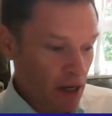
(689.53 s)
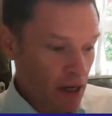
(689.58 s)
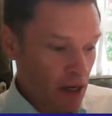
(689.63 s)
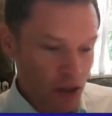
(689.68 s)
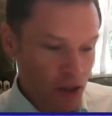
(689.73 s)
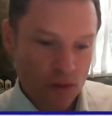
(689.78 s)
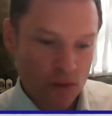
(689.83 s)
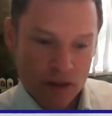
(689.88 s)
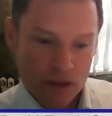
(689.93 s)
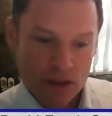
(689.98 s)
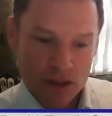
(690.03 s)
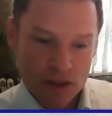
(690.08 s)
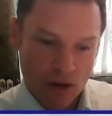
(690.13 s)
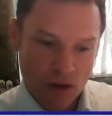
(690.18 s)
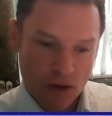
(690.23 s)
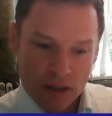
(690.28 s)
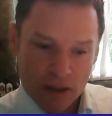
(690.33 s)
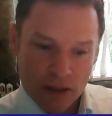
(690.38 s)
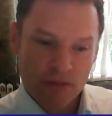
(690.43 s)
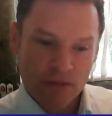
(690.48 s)
You can
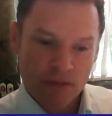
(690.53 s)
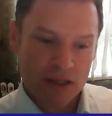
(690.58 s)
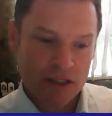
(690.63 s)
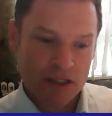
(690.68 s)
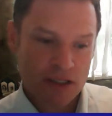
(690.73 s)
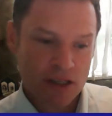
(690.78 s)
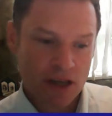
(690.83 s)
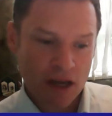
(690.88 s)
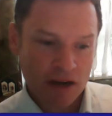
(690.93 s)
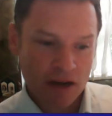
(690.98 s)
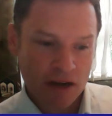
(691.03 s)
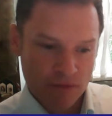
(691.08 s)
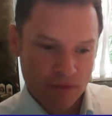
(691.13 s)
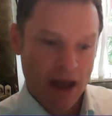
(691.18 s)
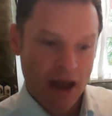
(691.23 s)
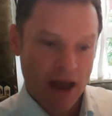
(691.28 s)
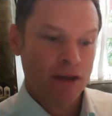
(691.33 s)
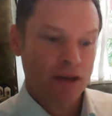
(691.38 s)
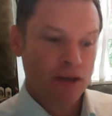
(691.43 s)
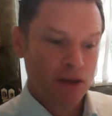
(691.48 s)
start living inside a
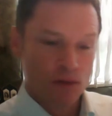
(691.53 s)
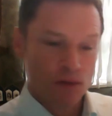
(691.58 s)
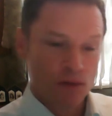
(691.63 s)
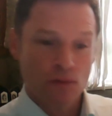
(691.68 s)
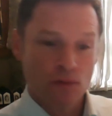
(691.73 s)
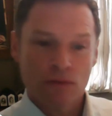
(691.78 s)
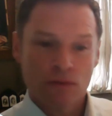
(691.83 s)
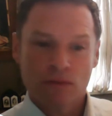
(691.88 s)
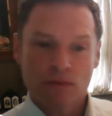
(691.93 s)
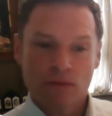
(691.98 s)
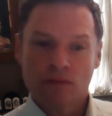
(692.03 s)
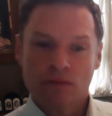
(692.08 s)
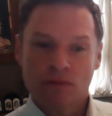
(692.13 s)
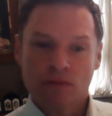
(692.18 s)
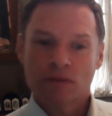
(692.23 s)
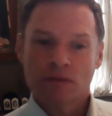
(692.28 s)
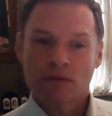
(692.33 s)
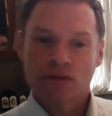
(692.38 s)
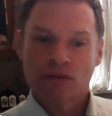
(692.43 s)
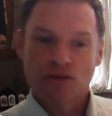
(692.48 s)

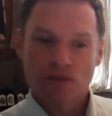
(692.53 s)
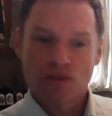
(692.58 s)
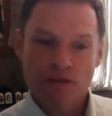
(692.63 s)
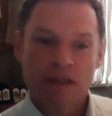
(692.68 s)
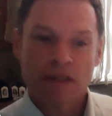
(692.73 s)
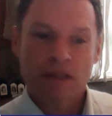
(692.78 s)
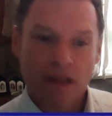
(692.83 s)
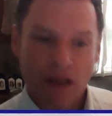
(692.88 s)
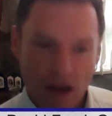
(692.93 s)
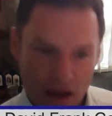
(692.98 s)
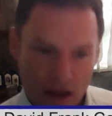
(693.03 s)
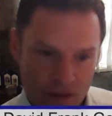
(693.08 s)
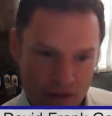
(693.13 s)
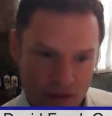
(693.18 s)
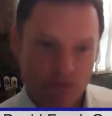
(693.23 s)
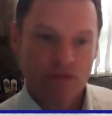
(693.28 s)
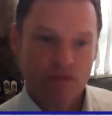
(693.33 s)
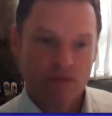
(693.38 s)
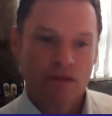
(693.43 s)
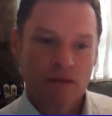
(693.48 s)
value-driven
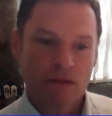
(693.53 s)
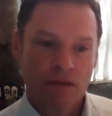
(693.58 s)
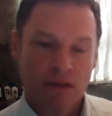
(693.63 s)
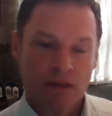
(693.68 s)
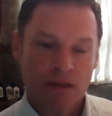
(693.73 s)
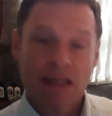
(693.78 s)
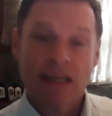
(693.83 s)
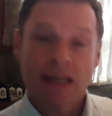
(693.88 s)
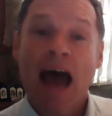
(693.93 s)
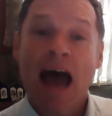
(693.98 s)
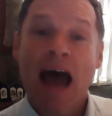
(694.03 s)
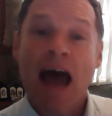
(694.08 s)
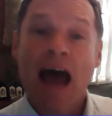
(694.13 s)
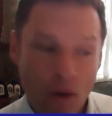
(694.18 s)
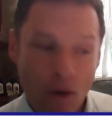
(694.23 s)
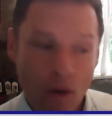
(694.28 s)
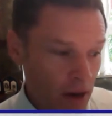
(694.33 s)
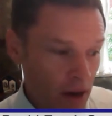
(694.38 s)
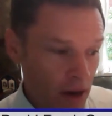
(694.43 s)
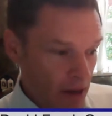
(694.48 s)
life
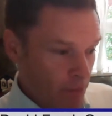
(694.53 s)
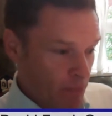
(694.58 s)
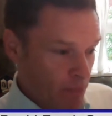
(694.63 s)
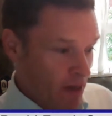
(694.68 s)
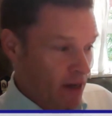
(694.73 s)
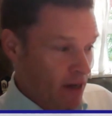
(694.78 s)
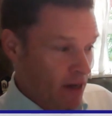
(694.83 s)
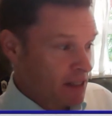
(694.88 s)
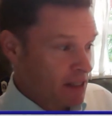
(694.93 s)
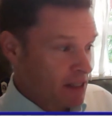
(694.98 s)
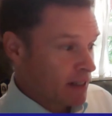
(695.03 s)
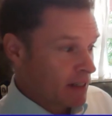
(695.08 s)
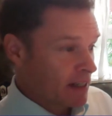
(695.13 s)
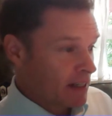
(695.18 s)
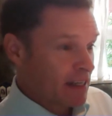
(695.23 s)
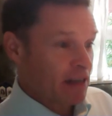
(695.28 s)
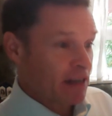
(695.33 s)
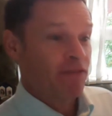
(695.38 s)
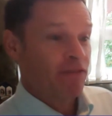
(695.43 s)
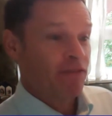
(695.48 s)
now, because
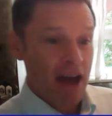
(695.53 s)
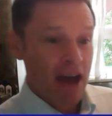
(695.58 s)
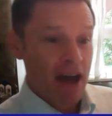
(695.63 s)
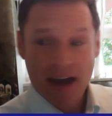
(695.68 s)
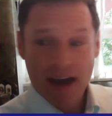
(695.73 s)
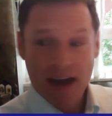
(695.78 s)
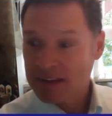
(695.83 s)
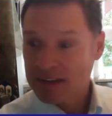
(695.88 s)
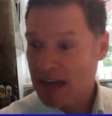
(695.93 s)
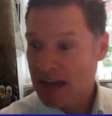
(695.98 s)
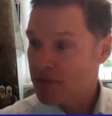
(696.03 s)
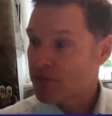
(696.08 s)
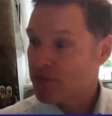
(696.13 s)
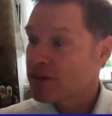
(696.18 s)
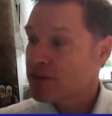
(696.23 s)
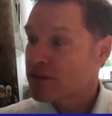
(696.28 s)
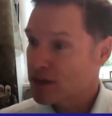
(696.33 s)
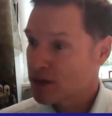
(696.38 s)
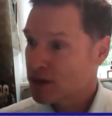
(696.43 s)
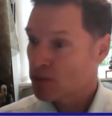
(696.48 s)
in fact
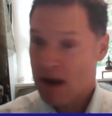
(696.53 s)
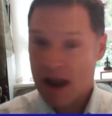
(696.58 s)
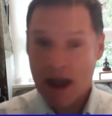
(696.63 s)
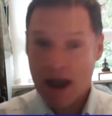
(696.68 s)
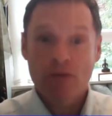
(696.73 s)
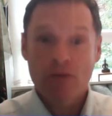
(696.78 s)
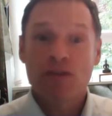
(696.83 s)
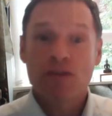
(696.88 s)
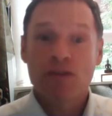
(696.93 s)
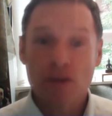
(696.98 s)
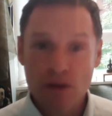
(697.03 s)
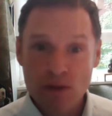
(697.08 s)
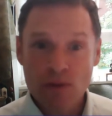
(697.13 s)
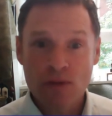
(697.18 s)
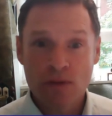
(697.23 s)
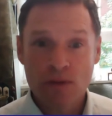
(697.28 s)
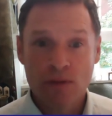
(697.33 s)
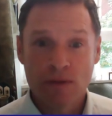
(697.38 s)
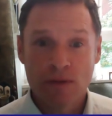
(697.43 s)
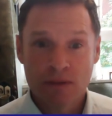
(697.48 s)
everything around
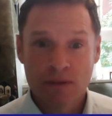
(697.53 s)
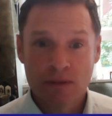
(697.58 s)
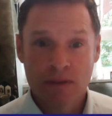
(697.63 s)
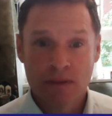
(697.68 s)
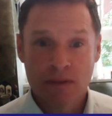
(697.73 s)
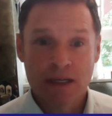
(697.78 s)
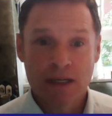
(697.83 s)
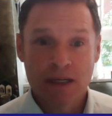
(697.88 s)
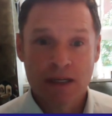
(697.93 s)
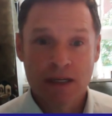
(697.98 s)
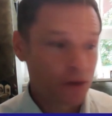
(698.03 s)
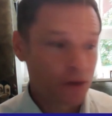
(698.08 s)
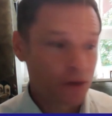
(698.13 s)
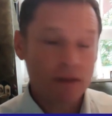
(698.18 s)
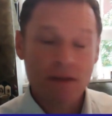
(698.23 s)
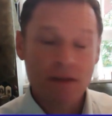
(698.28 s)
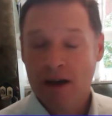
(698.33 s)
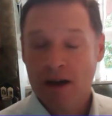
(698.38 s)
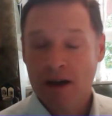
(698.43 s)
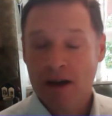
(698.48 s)
you, including
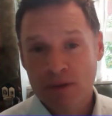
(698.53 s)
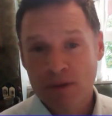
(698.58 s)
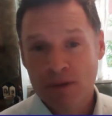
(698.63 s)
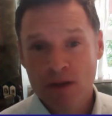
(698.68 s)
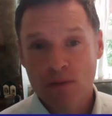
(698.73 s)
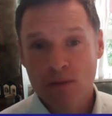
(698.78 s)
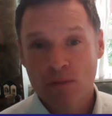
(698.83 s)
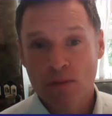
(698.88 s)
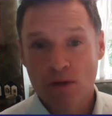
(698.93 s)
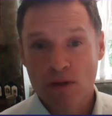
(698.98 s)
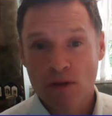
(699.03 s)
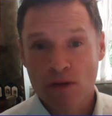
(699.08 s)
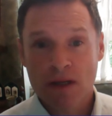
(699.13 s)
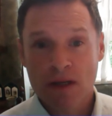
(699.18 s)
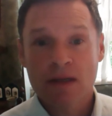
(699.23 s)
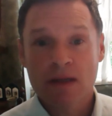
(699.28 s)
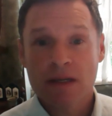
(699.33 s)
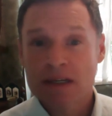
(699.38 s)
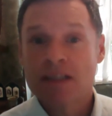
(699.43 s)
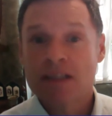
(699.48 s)
the company you work
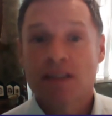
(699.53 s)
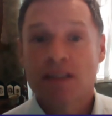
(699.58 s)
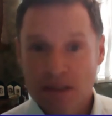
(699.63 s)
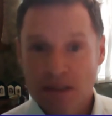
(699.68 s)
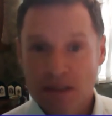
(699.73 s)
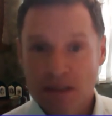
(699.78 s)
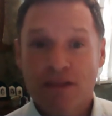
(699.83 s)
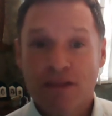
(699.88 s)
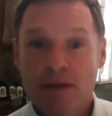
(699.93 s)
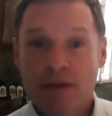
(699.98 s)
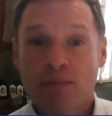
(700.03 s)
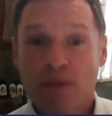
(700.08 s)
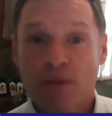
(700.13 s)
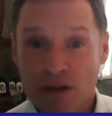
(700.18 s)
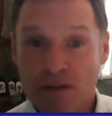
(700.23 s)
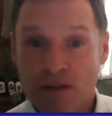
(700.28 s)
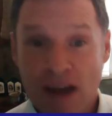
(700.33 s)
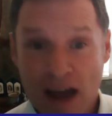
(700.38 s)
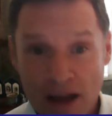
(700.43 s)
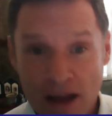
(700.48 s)
in, is nothing but
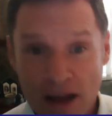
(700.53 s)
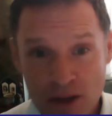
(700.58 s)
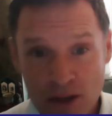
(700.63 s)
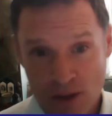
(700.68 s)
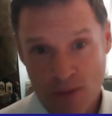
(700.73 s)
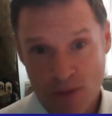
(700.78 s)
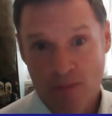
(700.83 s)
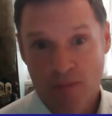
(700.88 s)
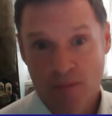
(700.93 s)
a value.